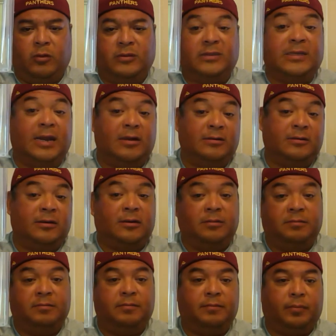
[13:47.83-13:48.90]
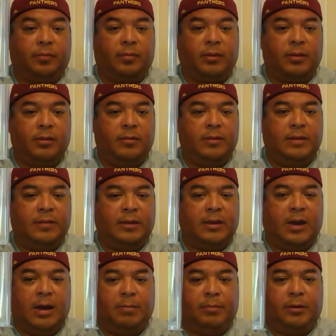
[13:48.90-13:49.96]
scarcer than the
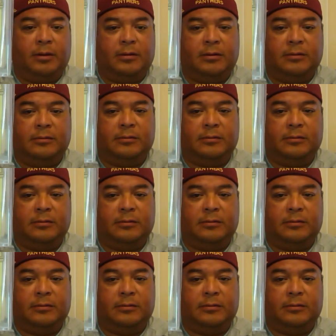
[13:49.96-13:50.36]
copper.